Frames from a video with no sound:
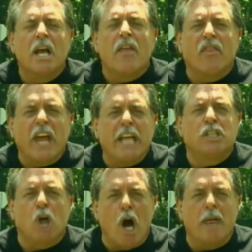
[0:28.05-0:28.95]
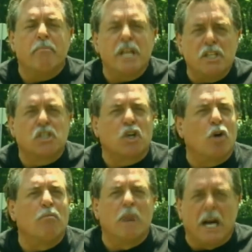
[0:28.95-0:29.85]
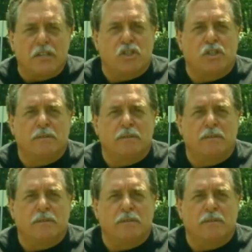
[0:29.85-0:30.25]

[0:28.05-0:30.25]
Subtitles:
They taught me so much.